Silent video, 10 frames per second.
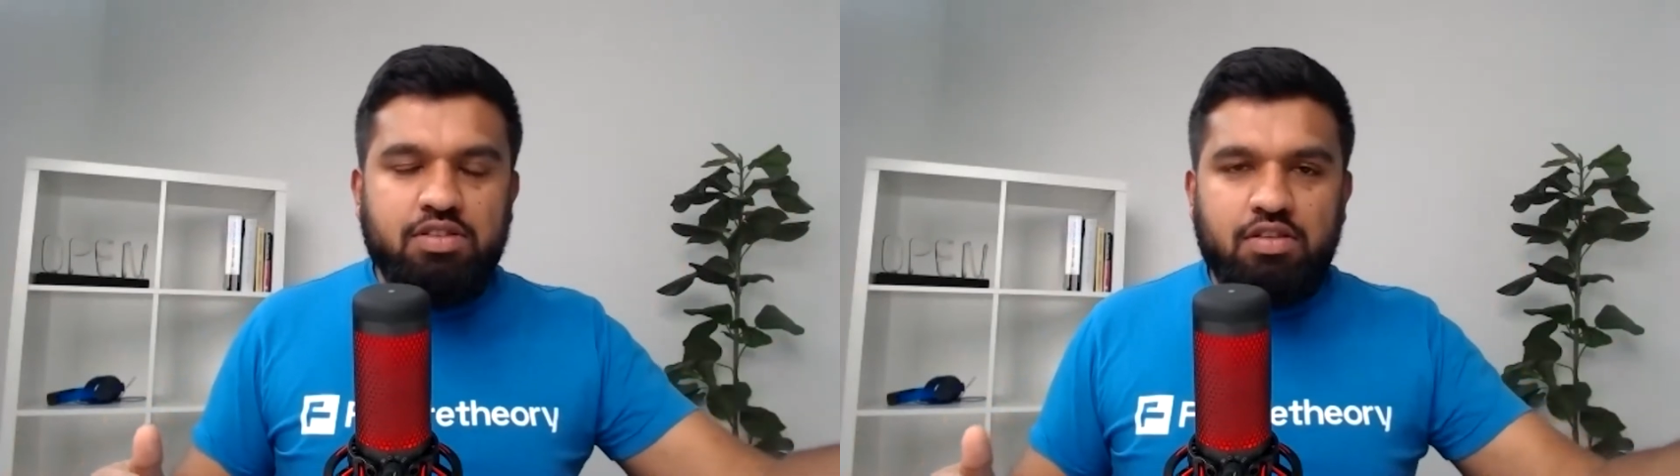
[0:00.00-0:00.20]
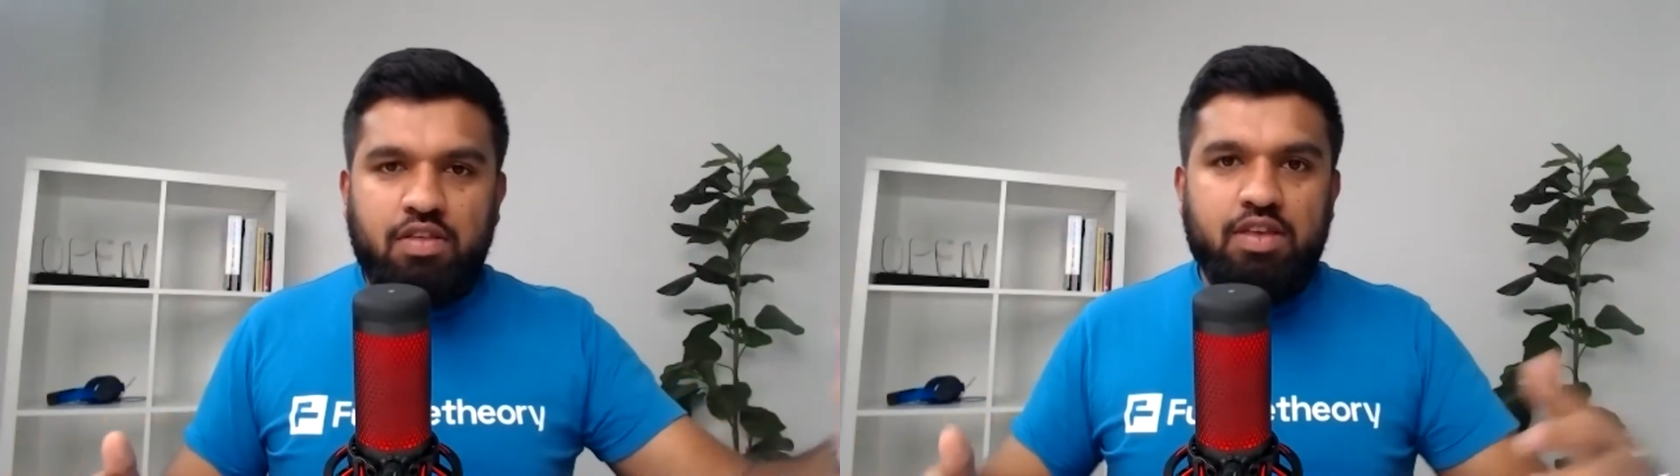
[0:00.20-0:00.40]

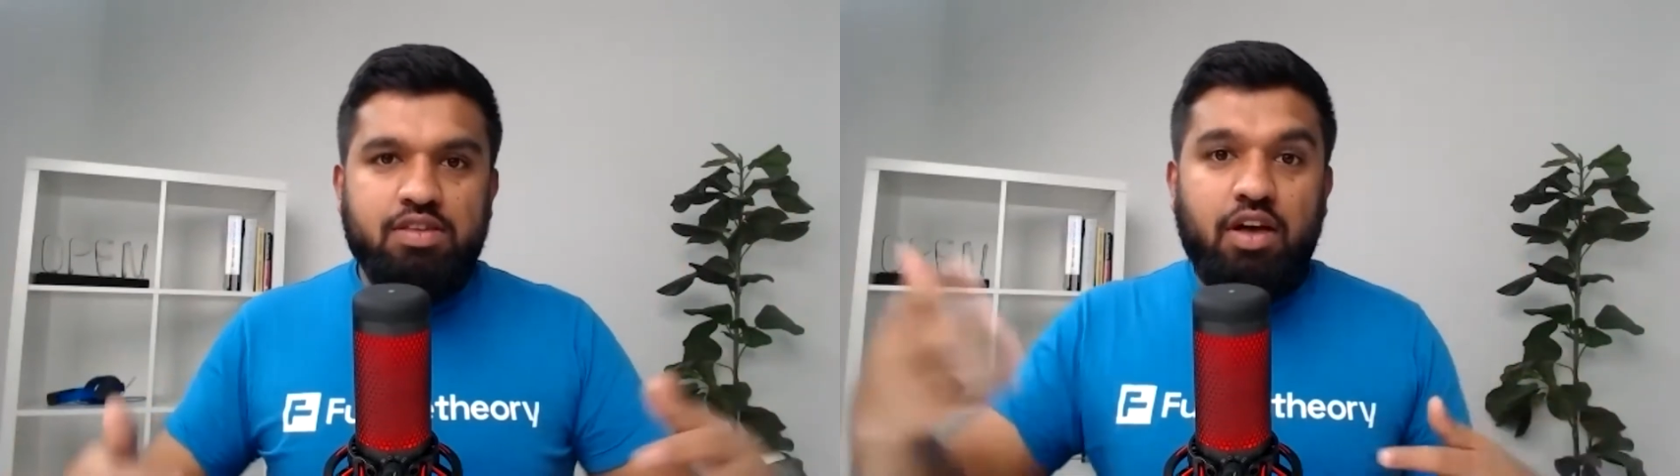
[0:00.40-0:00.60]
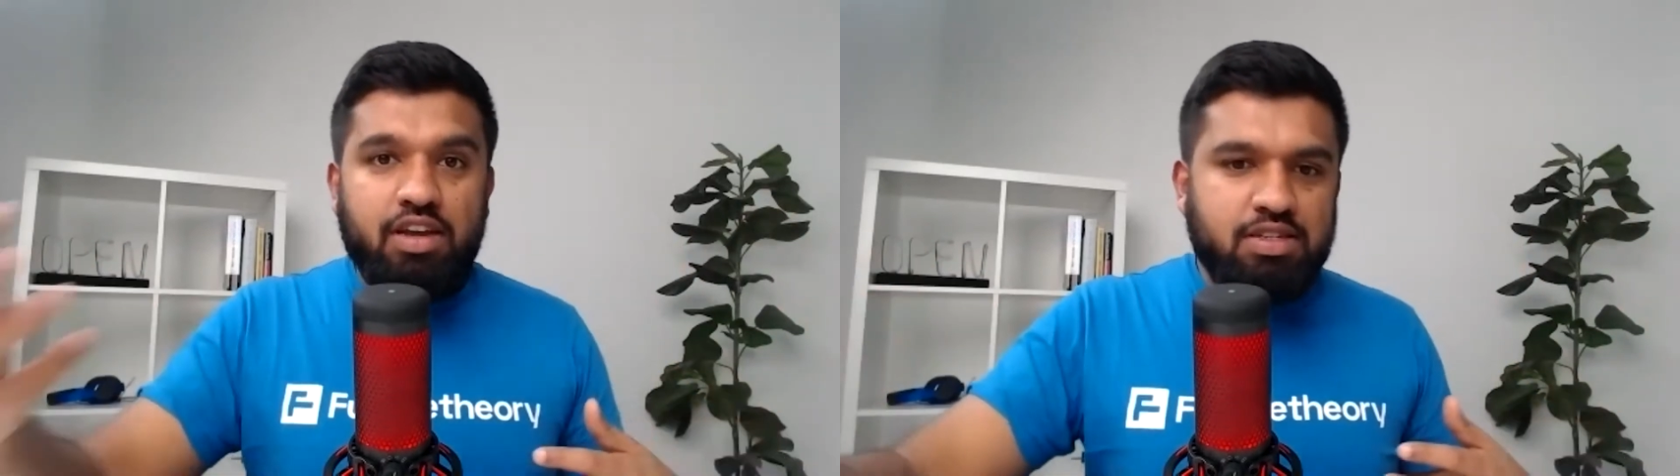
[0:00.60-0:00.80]
and then there's
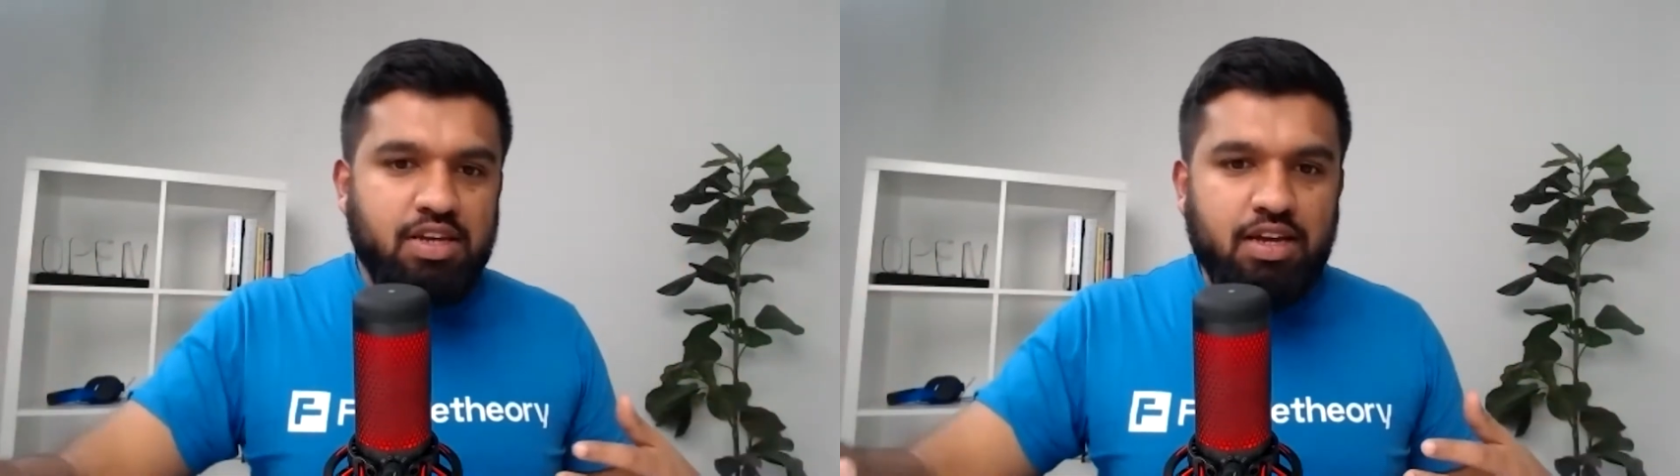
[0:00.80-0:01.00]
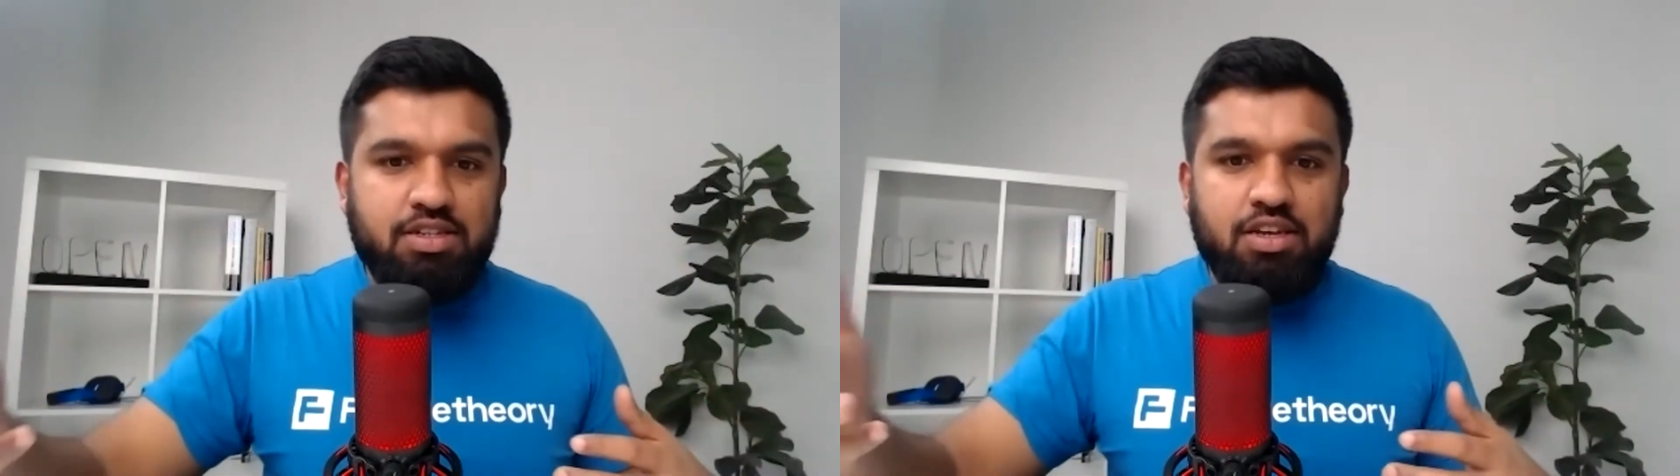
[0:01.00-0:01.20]
Linus
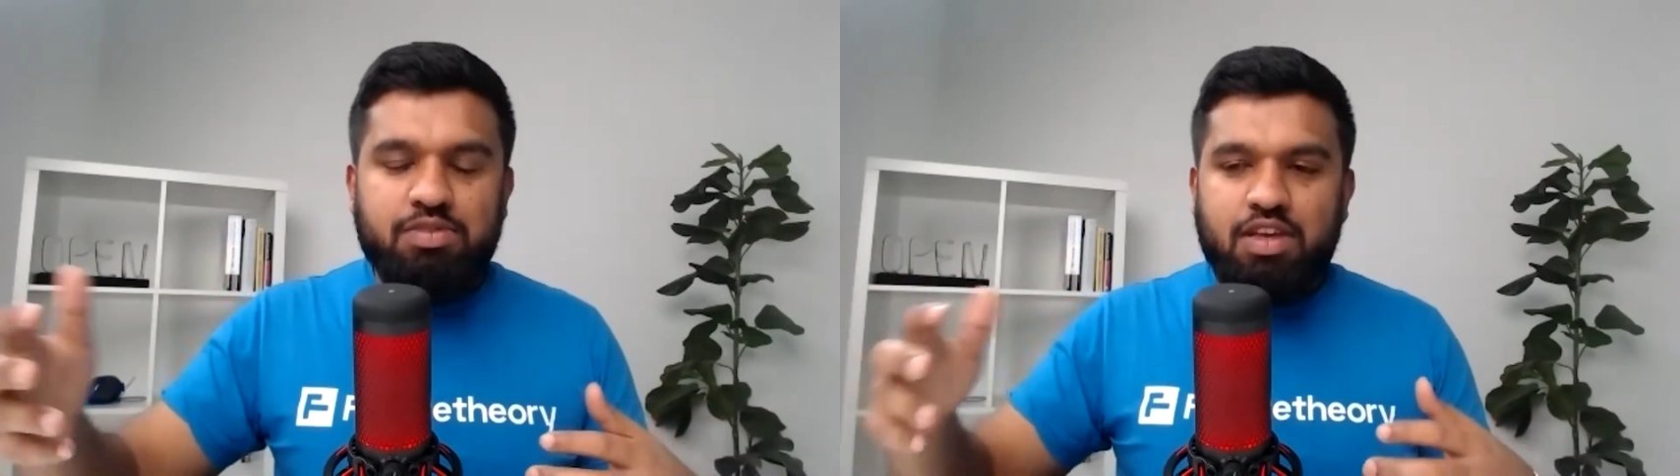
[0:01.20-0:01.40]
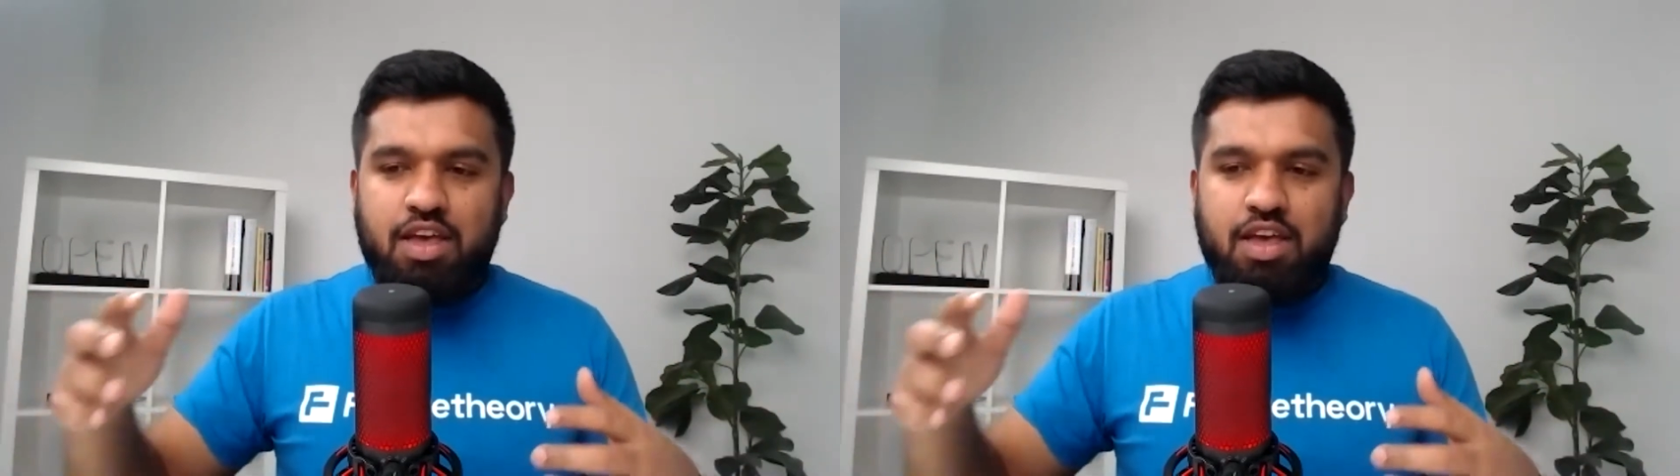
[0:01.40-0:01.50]
Tech Tips.